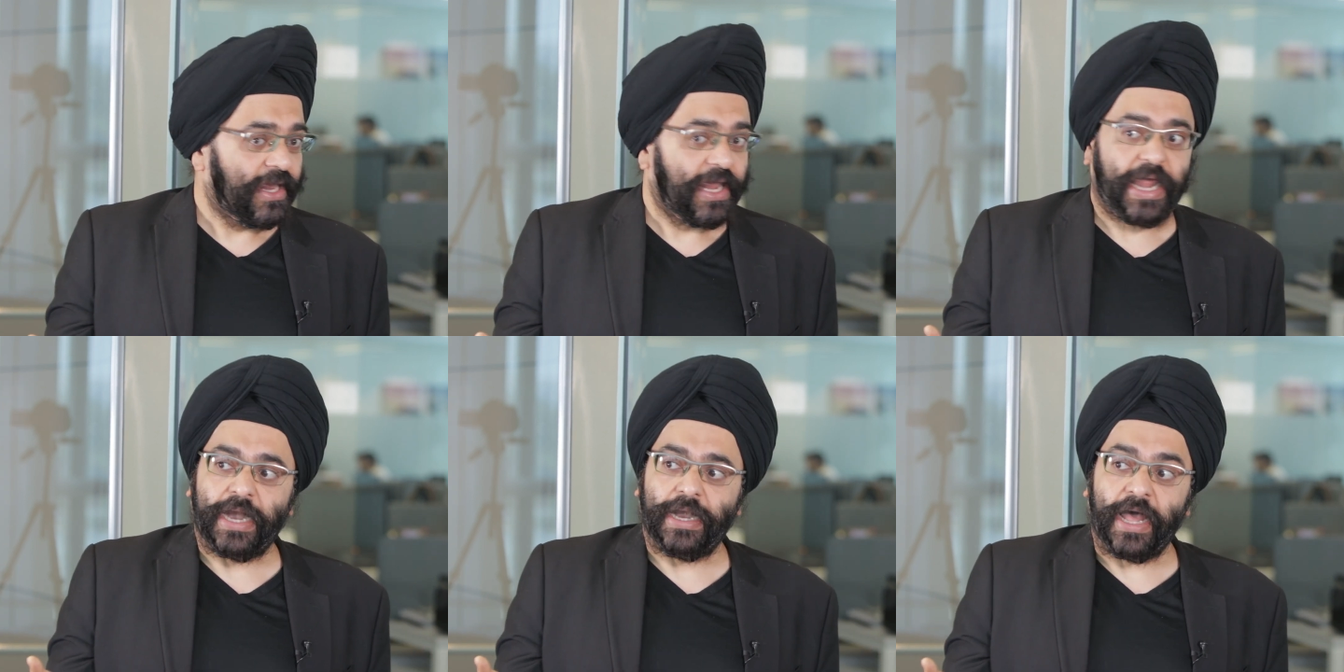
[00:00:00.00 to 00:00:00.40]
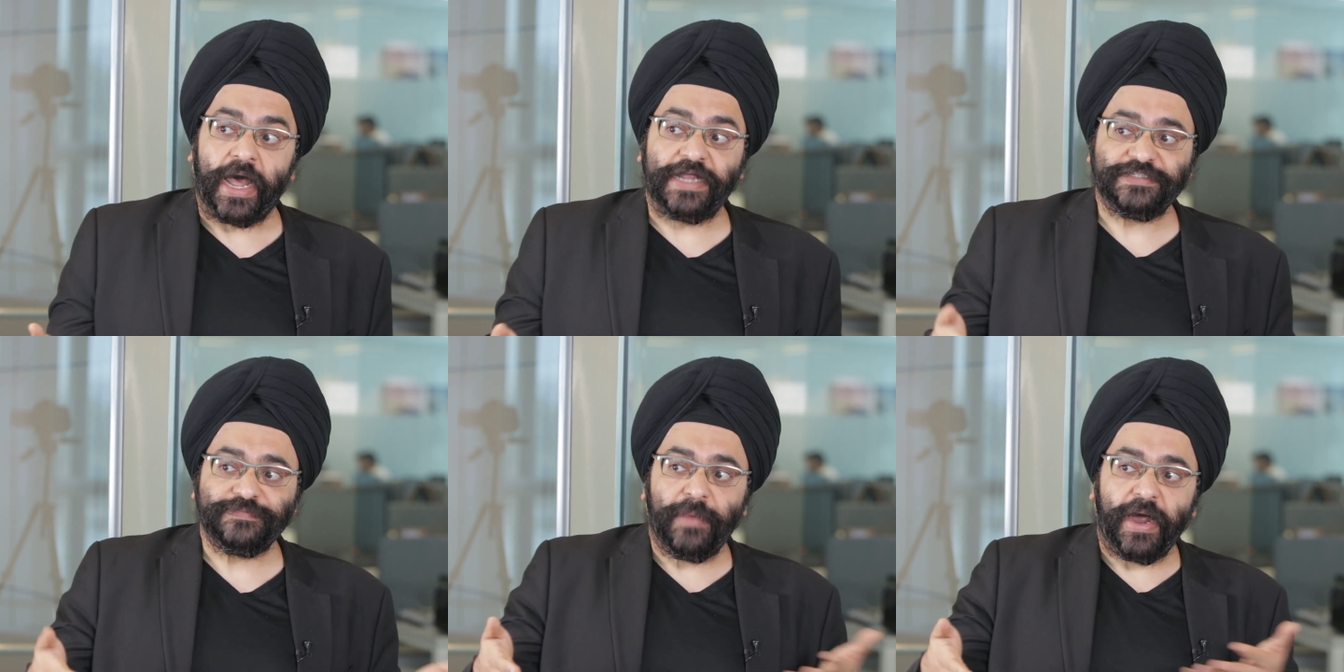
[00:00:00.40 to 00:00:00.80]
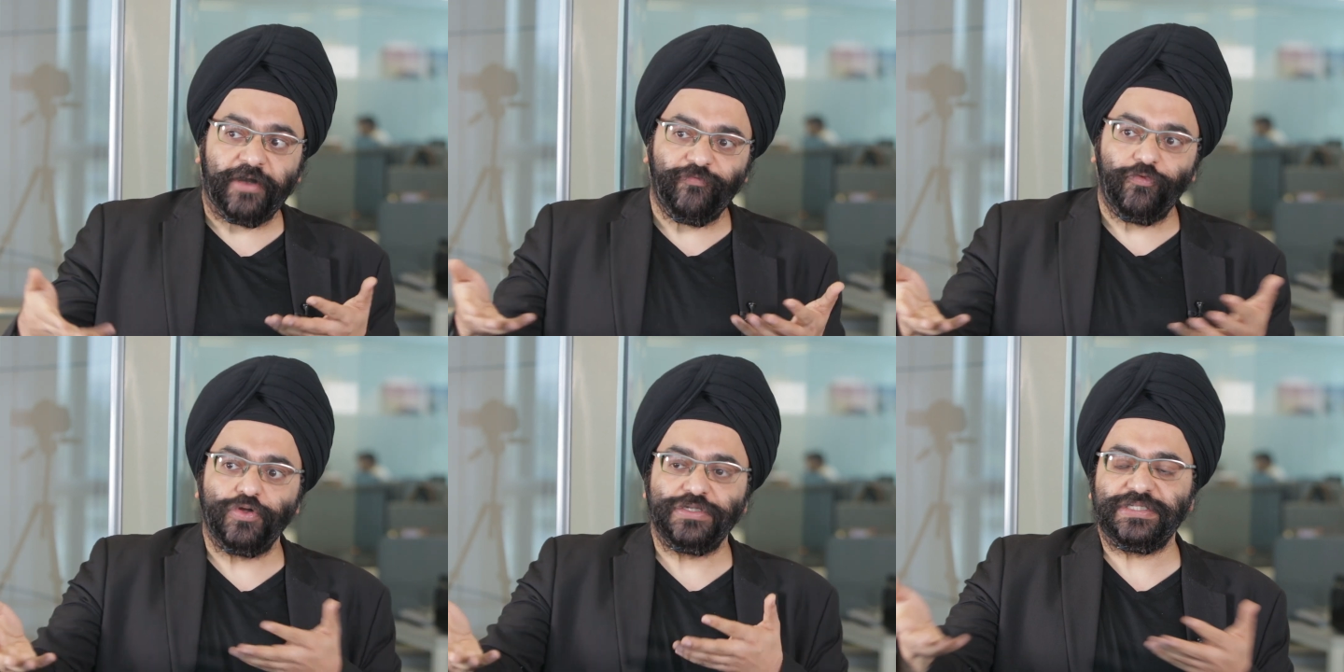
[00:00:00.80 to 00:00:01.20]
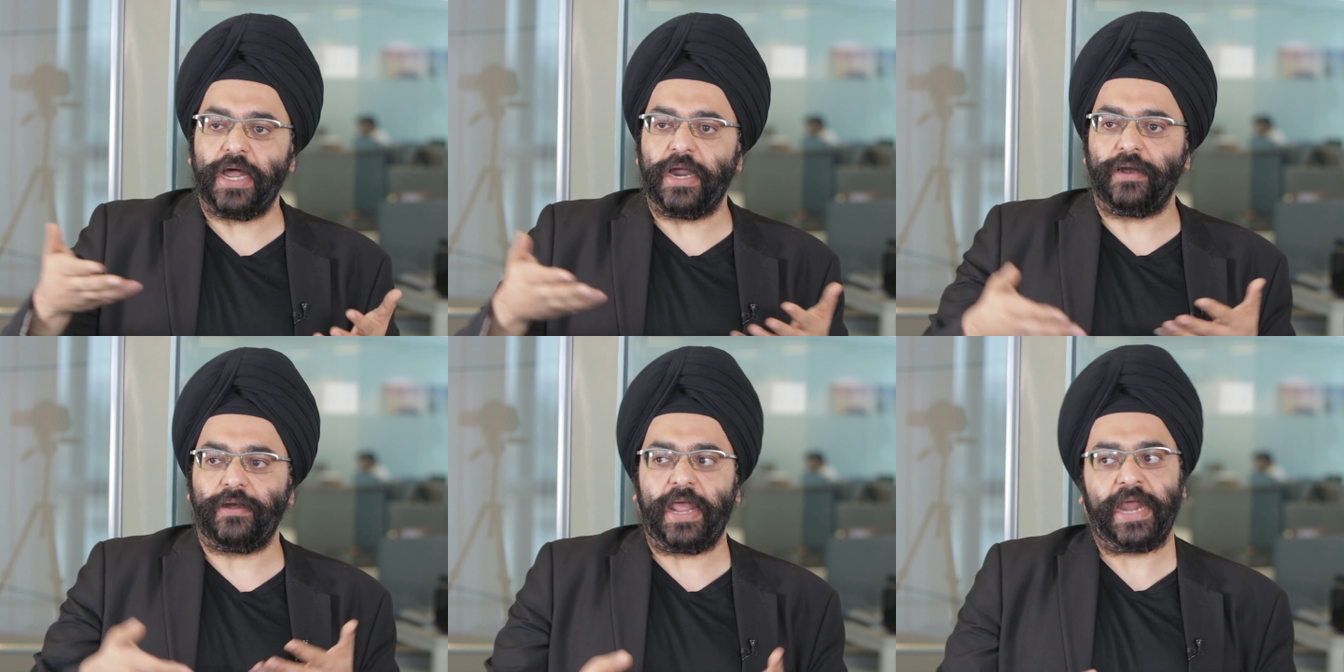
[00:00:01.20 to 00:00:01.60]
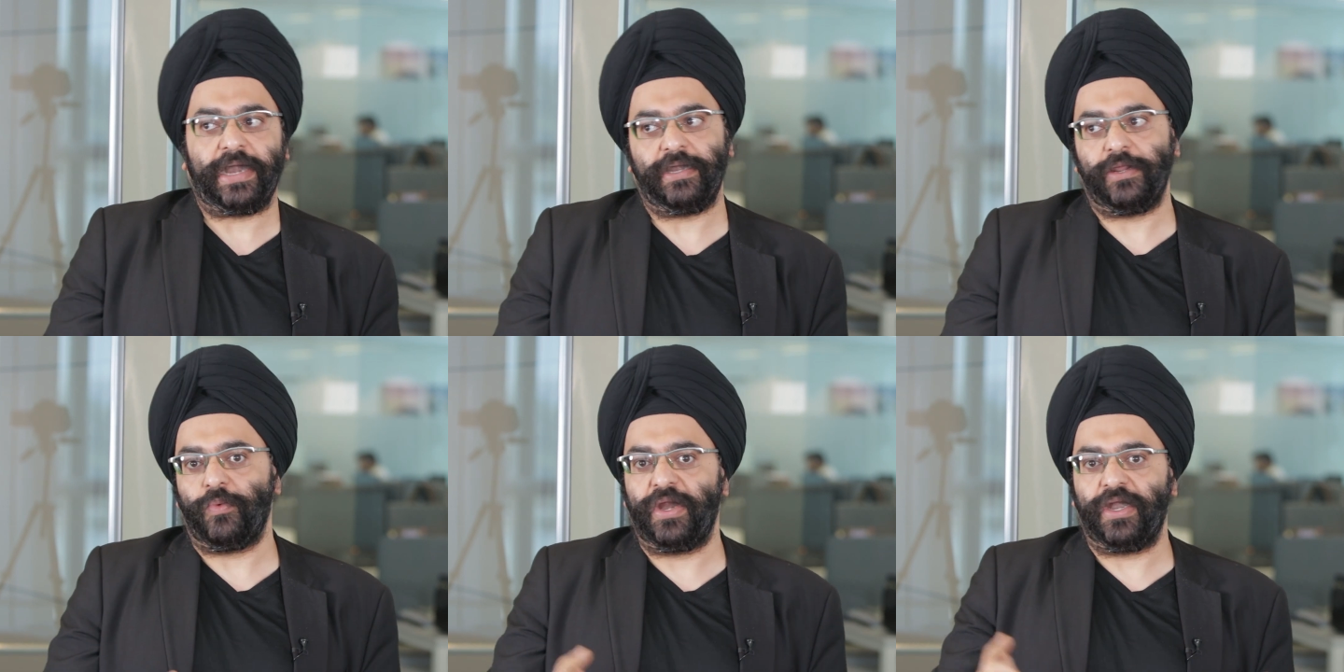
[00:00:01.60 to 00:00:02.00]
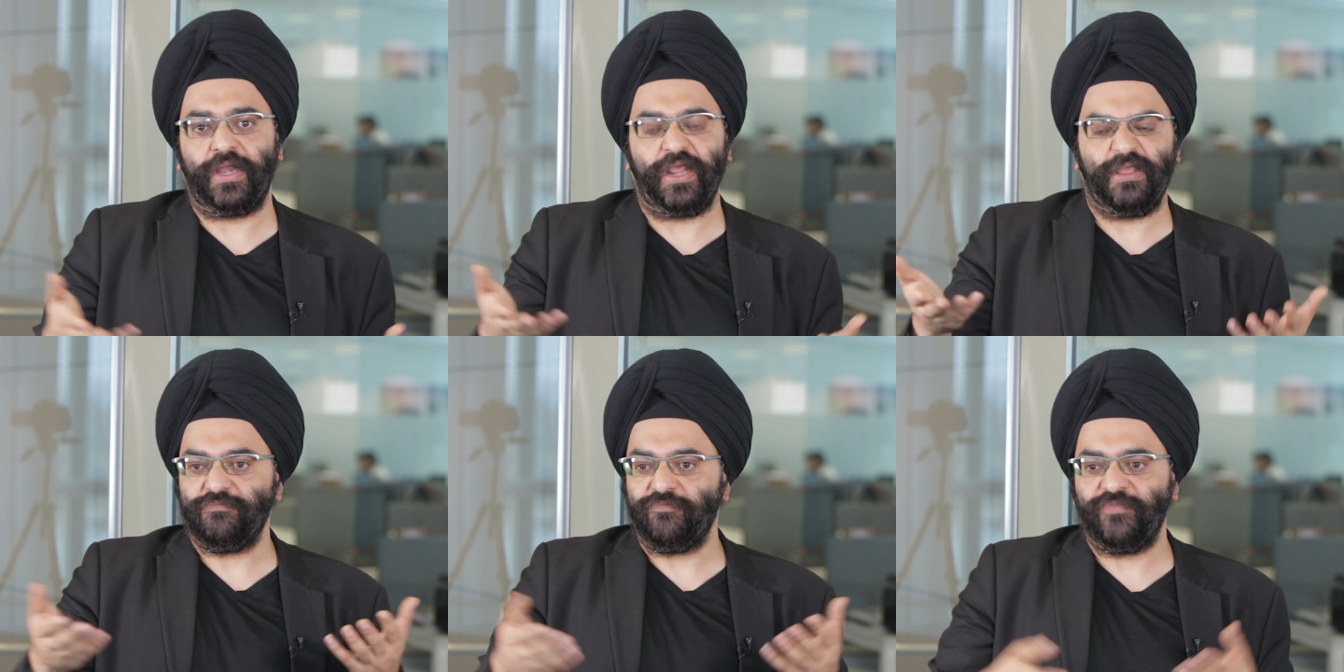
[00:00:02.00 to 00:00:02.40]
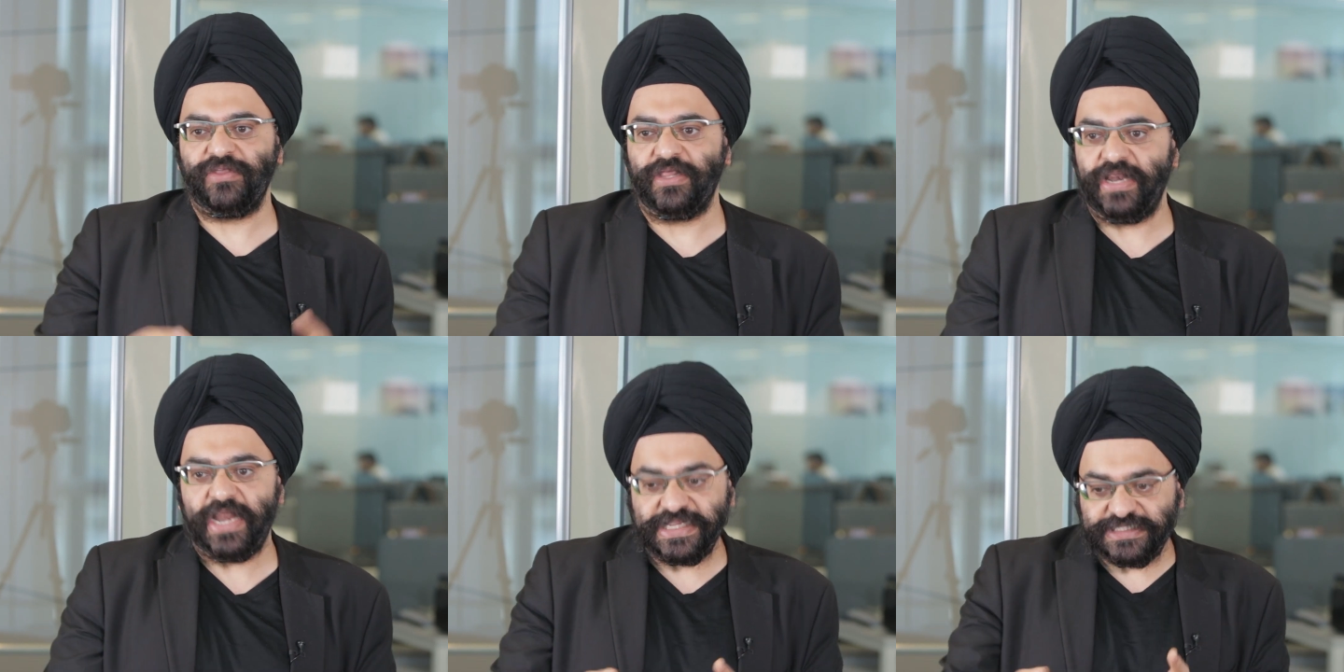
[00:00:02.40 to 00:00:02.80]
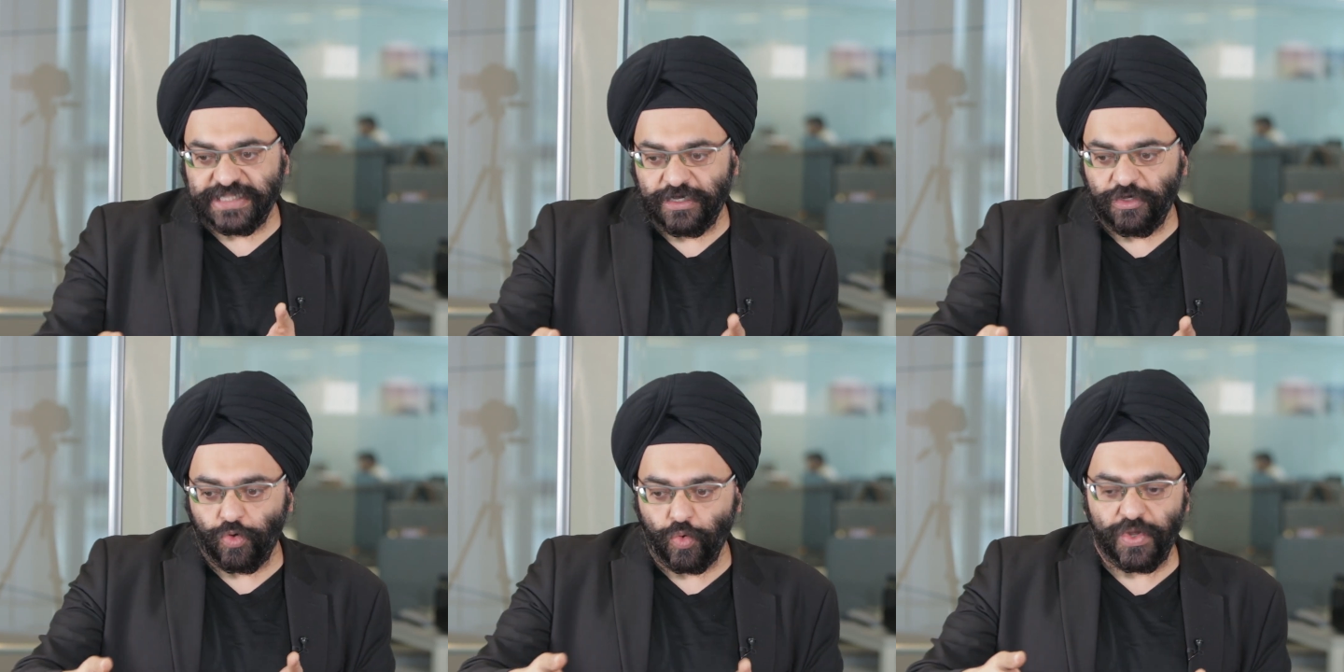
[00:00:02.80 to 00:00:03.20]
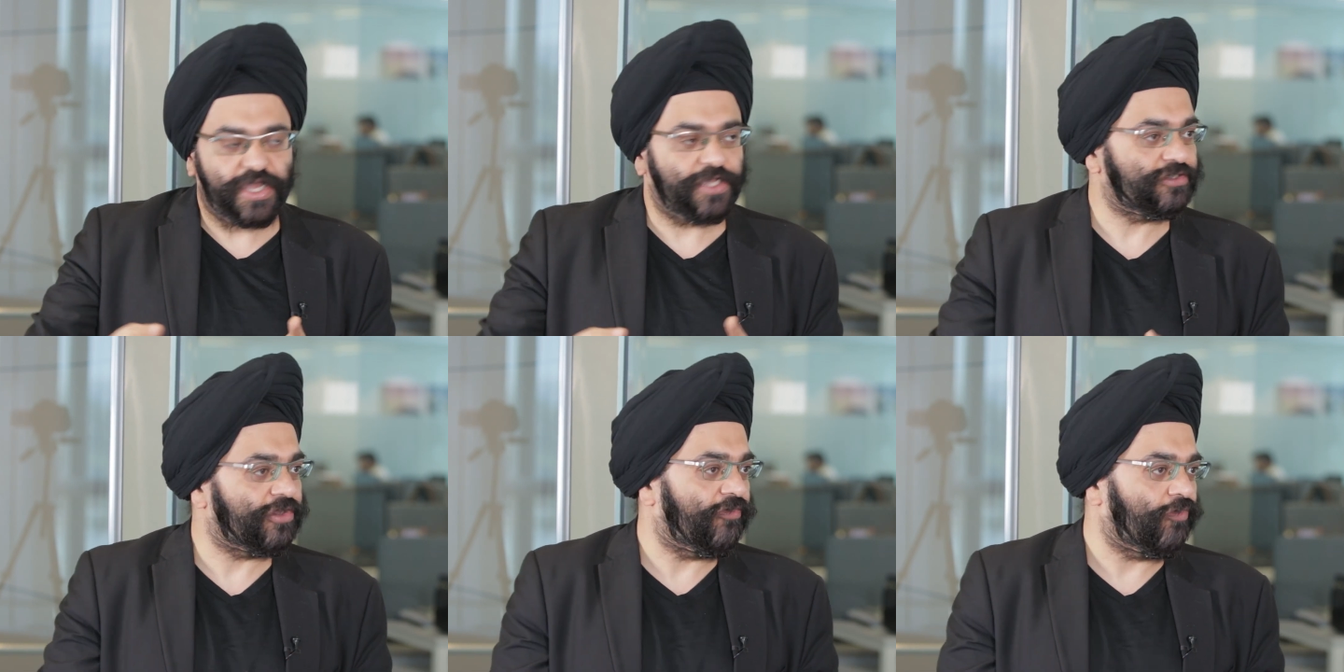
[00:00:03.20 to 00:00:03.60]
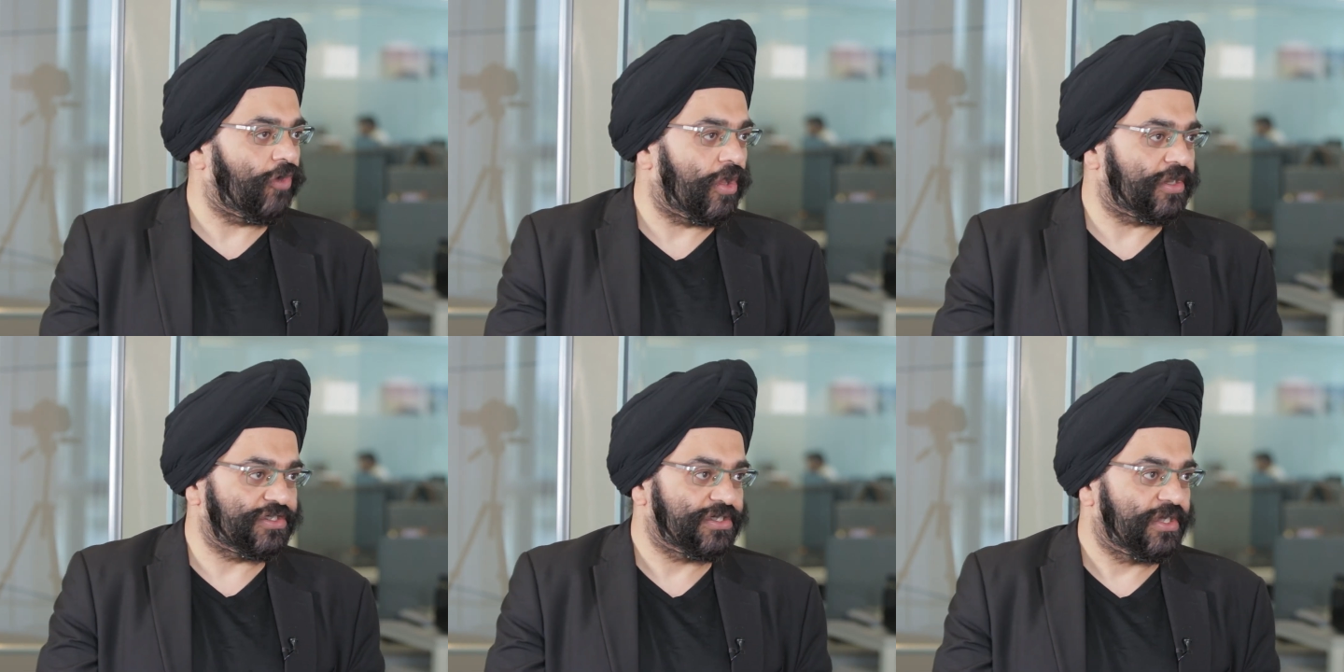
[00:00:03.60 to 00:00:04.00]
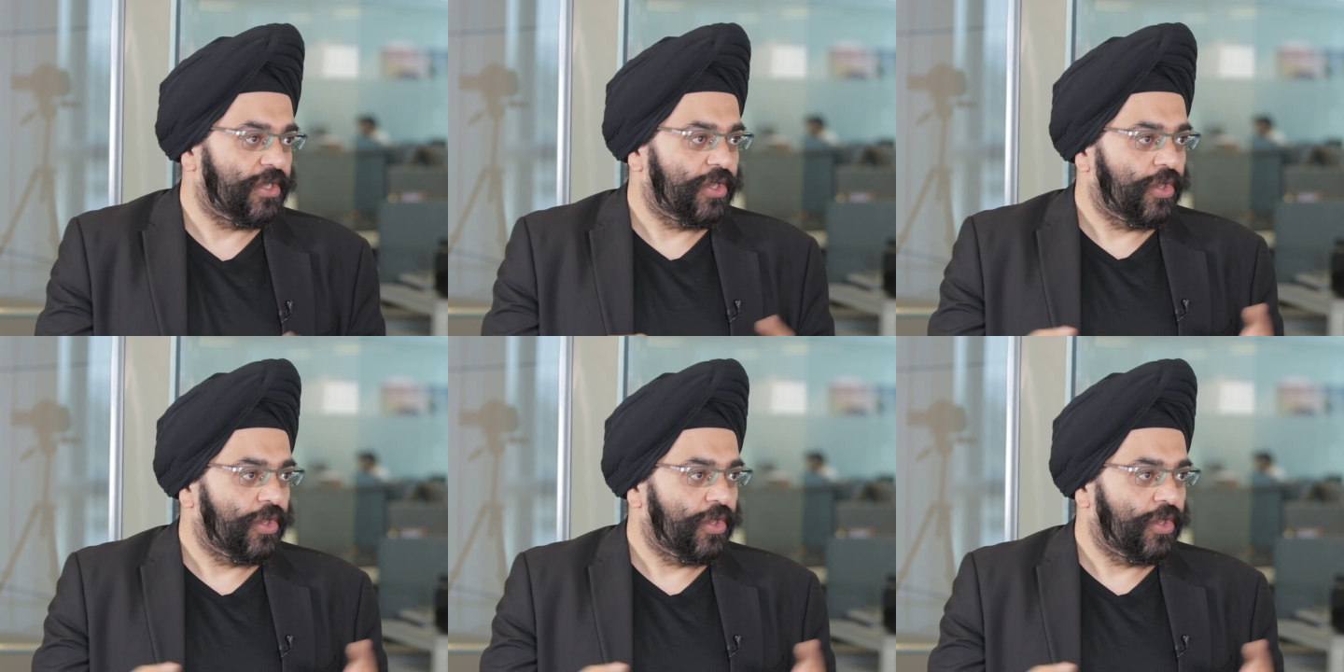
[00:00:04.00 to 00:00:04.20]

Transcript: And our smartphones are activating within less than 2 years of launch.